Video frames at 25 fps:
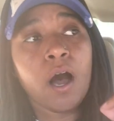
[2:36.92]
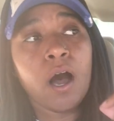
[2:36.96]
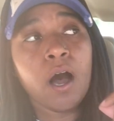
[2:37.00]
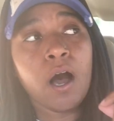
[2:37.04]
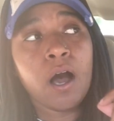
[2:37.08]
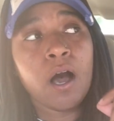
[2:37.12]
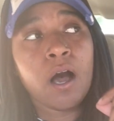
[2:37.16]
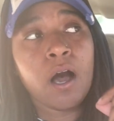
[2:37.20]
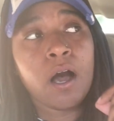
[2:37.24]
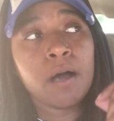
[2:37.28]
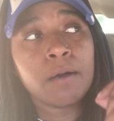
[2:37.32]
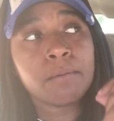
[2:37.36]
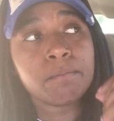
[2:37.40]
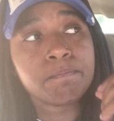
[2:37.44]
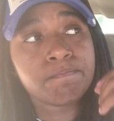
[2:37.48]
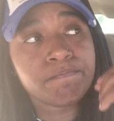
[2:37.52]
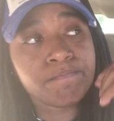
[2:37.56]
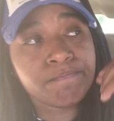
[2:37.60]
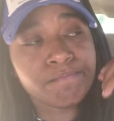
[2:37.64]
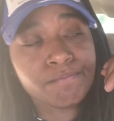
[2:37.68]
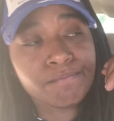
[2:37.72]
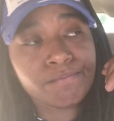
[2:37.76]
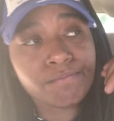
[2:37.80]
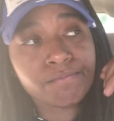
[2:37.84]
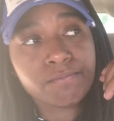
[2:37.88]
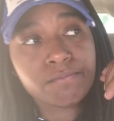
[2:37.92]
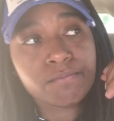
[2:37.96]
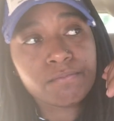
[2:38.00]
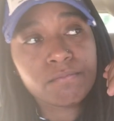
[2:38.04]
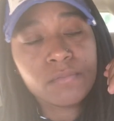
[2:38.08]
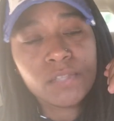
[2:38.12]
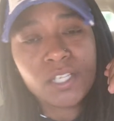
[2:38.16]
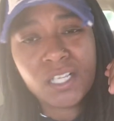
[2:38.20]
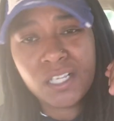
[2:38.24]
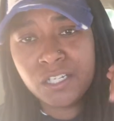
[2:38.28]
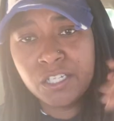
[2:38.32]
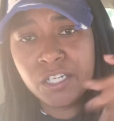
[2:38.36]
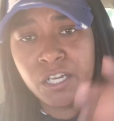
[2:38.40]

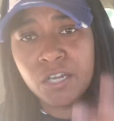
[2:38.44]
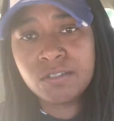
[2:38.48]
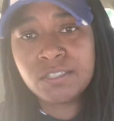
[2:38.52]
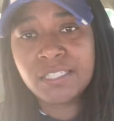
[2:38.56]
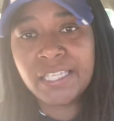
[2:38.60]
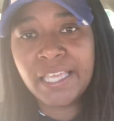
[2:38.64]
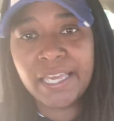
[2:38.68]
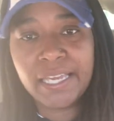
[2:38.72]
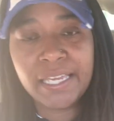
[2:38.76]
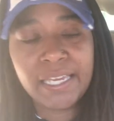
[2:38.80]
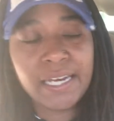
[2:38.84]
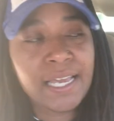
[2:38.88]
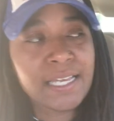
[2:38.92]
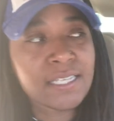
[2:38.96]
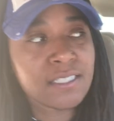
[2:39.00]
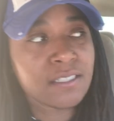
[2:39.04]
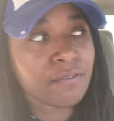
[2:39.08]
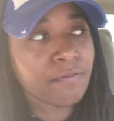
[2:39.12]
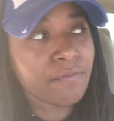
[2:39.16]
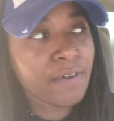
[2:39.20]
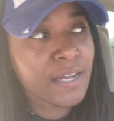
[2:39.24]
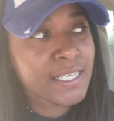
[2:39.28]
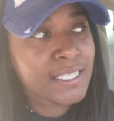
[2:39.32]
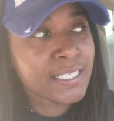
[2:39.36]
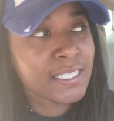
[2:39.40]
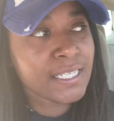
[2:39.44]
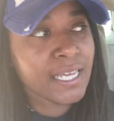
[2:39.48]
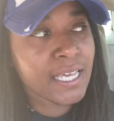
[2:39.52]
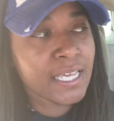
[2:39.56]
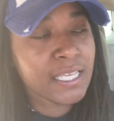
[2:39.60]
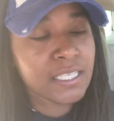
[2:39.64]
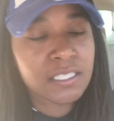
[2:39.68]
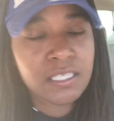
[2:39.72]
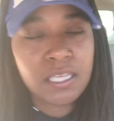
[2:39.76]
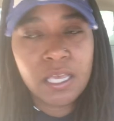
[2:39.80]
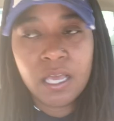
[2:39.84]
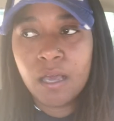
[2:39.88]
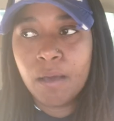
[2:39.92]
Take it as it
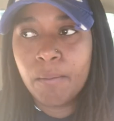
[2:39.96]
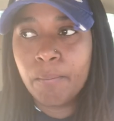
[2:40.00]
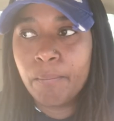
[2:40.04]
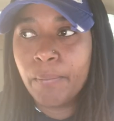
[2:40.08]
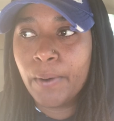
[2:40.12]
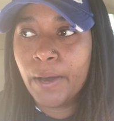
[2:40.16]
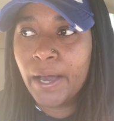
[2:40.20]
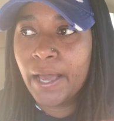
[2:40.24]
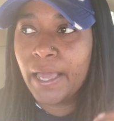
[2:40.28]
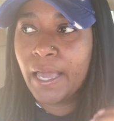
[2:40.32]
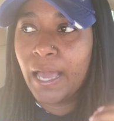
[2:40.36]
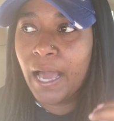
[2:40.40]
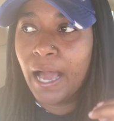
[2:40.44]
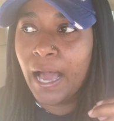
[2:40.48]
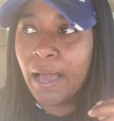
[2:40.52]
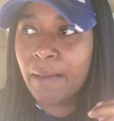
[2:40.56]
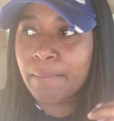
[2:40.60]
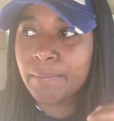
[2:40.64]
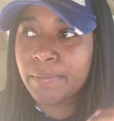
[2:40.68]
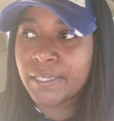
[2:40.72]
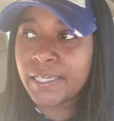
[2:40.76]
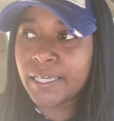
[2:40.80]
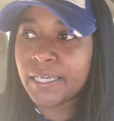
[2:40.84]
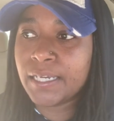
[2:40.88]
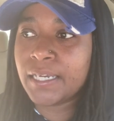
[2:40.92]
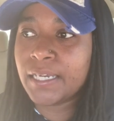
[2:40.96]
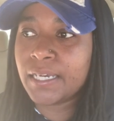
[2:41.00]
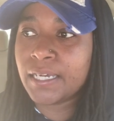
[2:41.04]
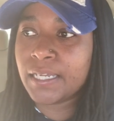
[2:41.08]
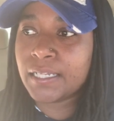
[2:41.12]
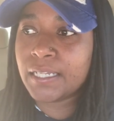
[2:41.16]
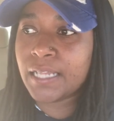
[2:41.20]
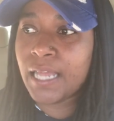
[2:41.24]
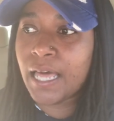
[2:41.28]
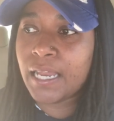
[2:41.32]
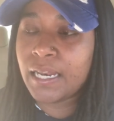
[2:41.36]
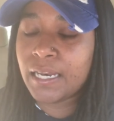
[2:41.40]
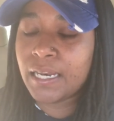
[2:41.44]
resonates. But I'm getting a
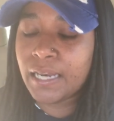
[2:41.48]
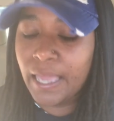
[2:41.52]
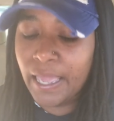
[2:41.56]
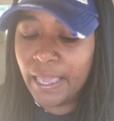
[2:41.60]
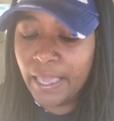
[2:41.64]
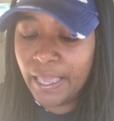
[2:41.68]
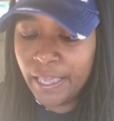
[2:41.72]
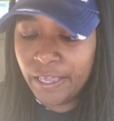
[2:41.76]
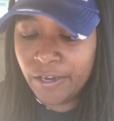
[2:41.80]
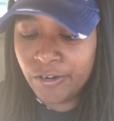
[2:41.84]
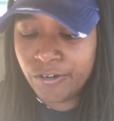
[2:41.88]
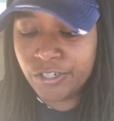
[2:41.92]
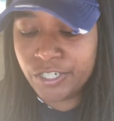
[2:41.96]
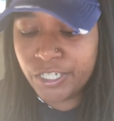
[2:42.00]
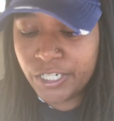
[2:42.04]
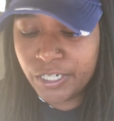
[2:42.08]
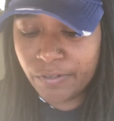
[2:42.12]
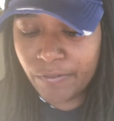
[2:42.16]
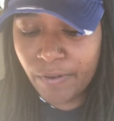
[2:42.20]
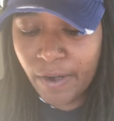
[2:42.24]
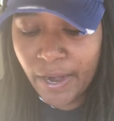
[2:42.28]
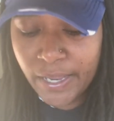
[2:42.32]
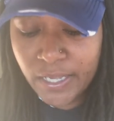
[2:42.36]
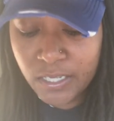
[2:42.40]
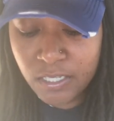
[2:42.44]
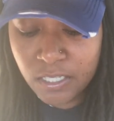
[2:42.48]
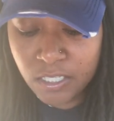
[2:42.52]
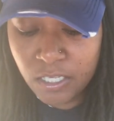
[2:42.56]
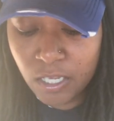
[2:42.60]
lot of that energy, right?